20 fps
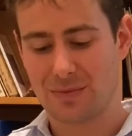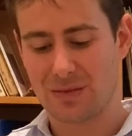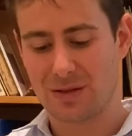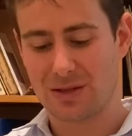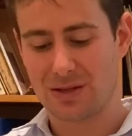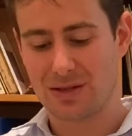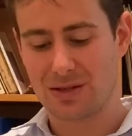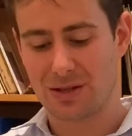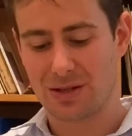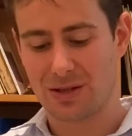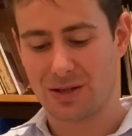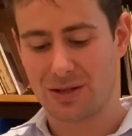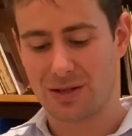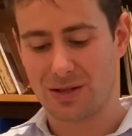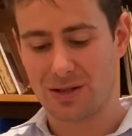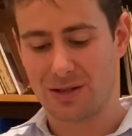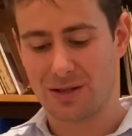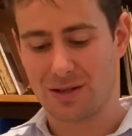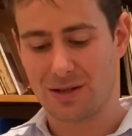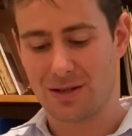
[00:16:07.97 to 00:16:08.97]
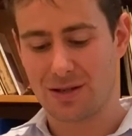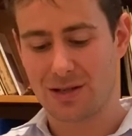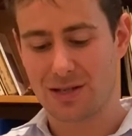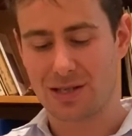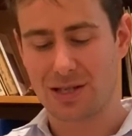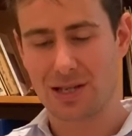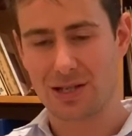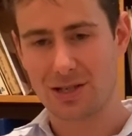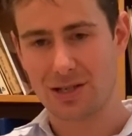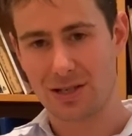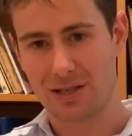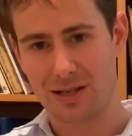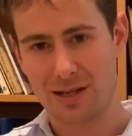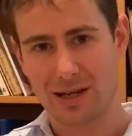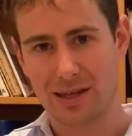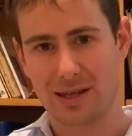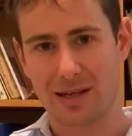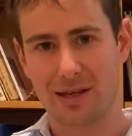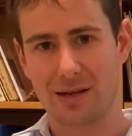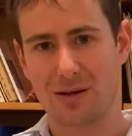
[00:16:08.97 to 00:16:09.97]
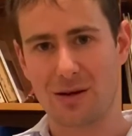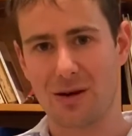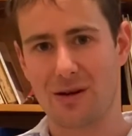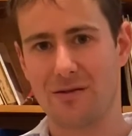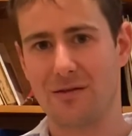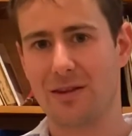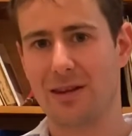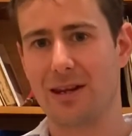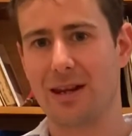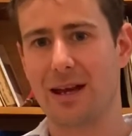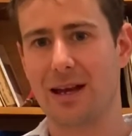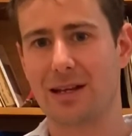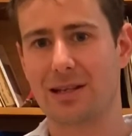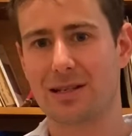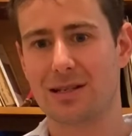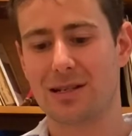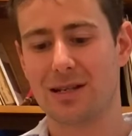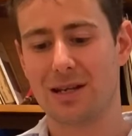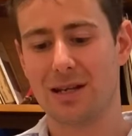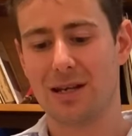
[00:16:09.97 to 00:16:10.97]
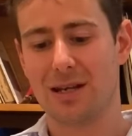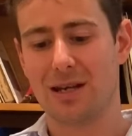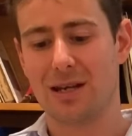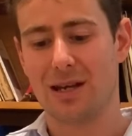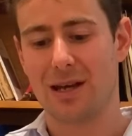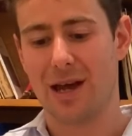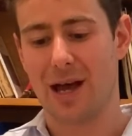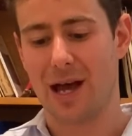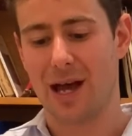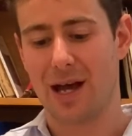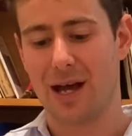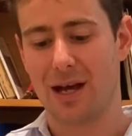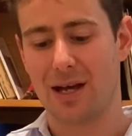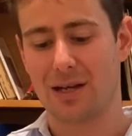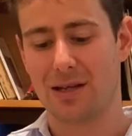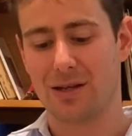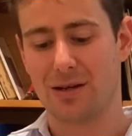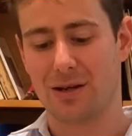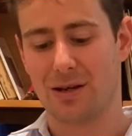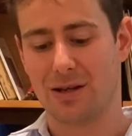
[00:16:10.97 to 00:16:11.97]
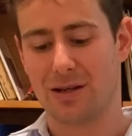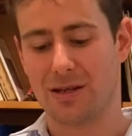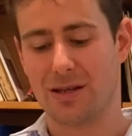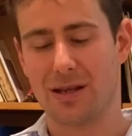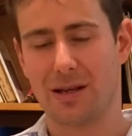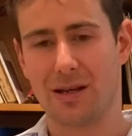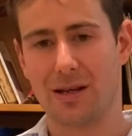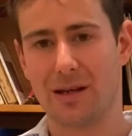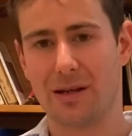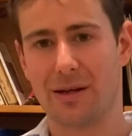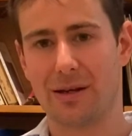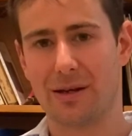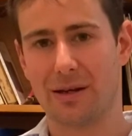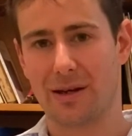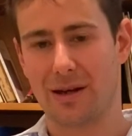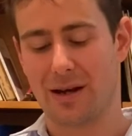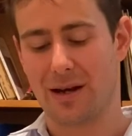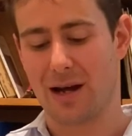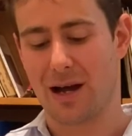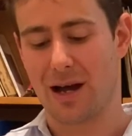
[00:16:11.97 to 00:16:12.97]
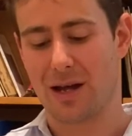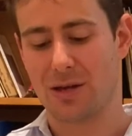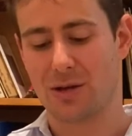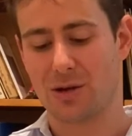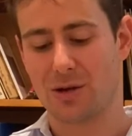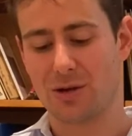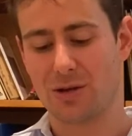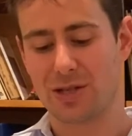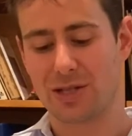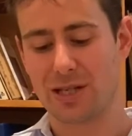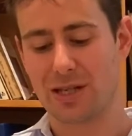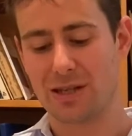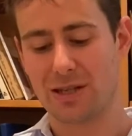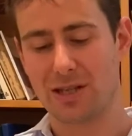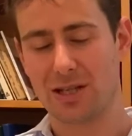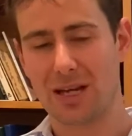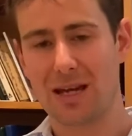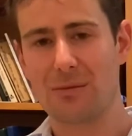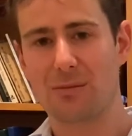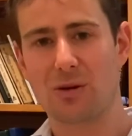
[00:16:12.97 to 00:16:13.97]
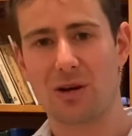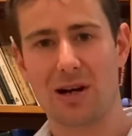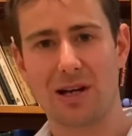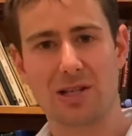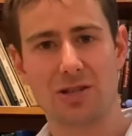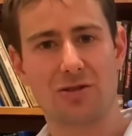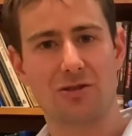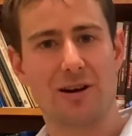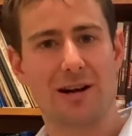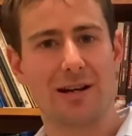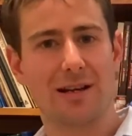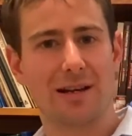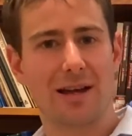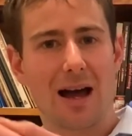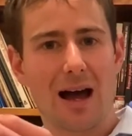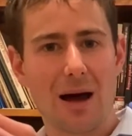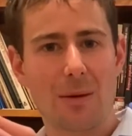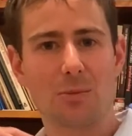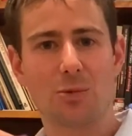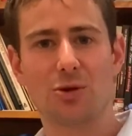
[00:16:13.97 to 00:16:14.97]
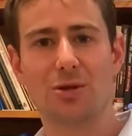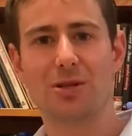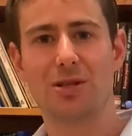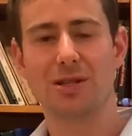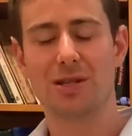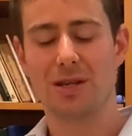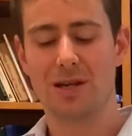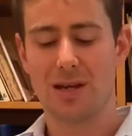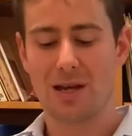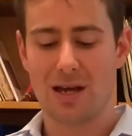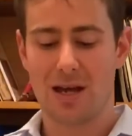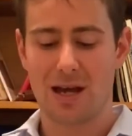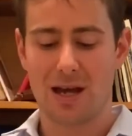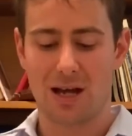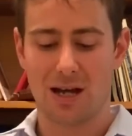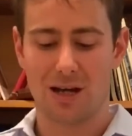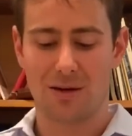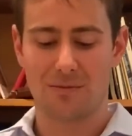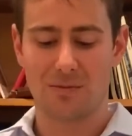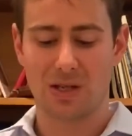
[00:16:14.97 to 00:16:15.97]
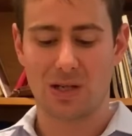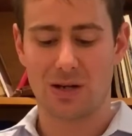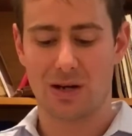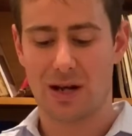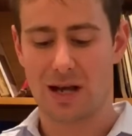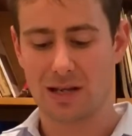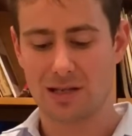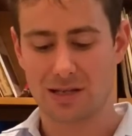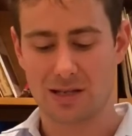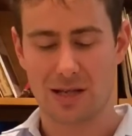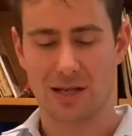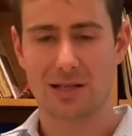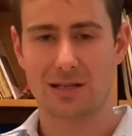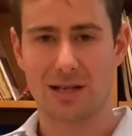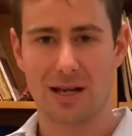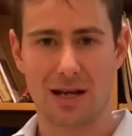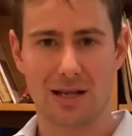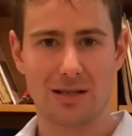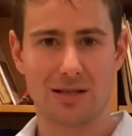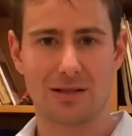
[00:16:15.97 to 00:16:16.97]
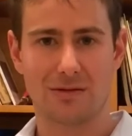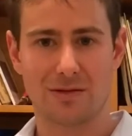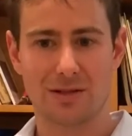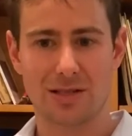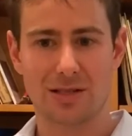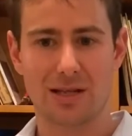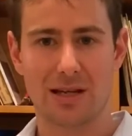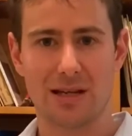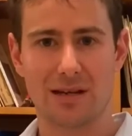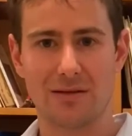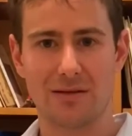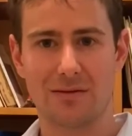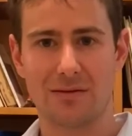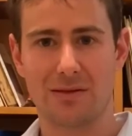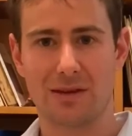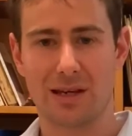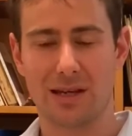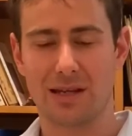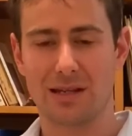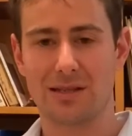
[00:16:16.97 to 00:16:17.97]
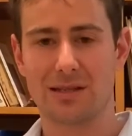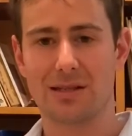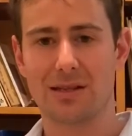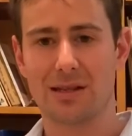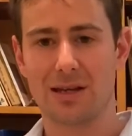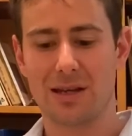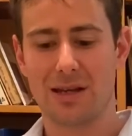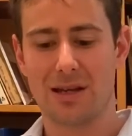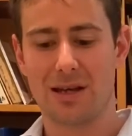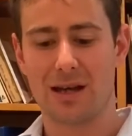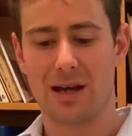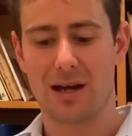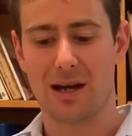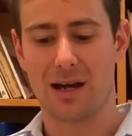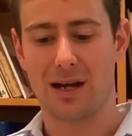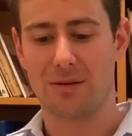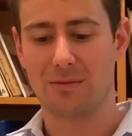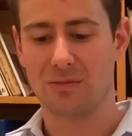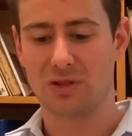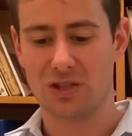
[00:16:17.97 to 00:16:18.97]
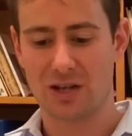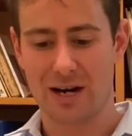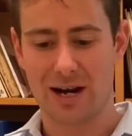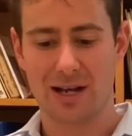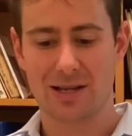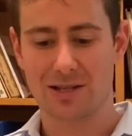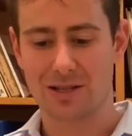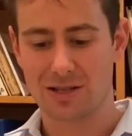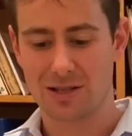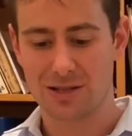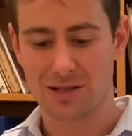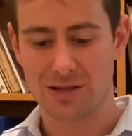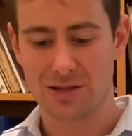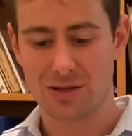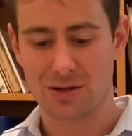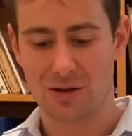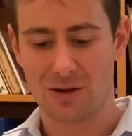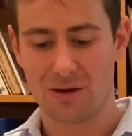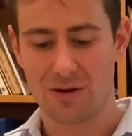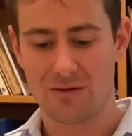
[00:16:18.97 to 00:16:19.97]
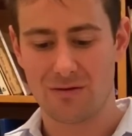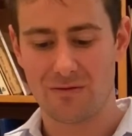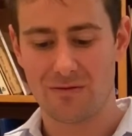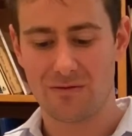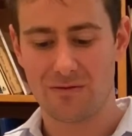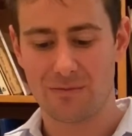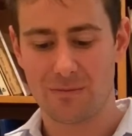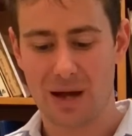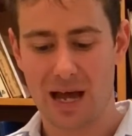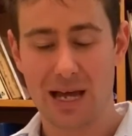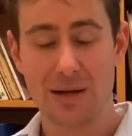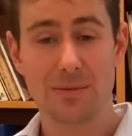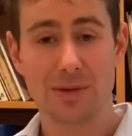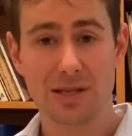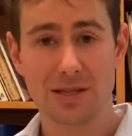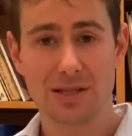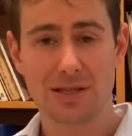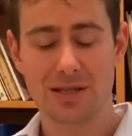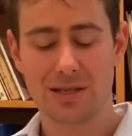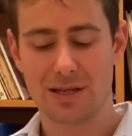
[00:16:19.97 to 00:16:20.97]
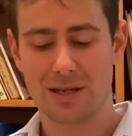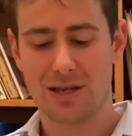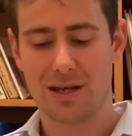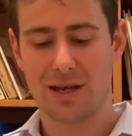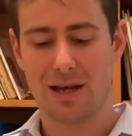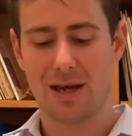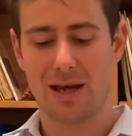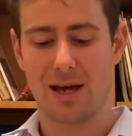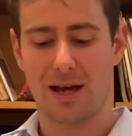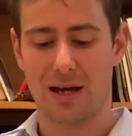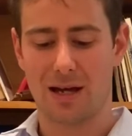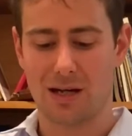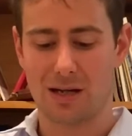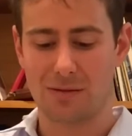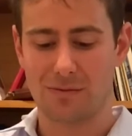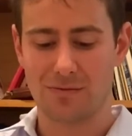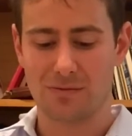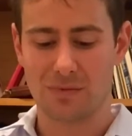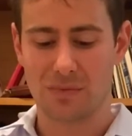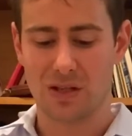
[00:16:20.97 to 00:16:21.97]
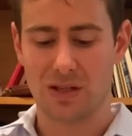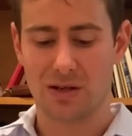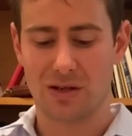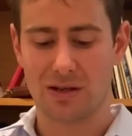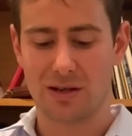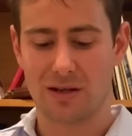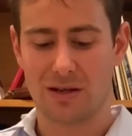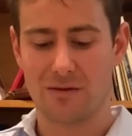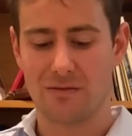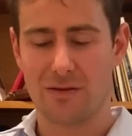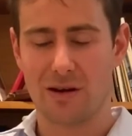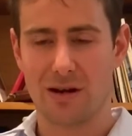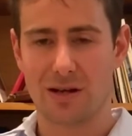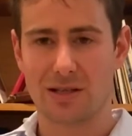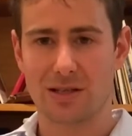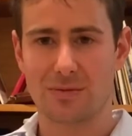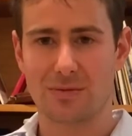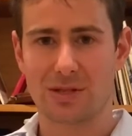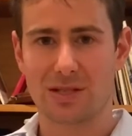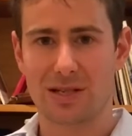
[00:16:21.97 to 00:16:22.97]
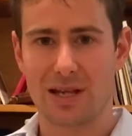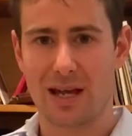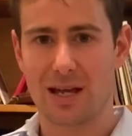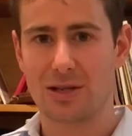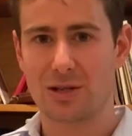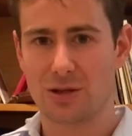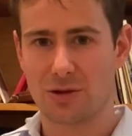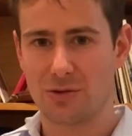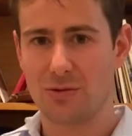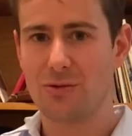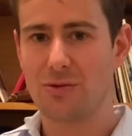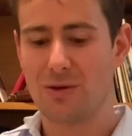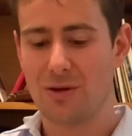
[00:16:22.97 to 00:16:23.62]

So essentially, I think over the next year, you could see the share price trending upwards, as they start to receive these tranches of payments, that are very substantial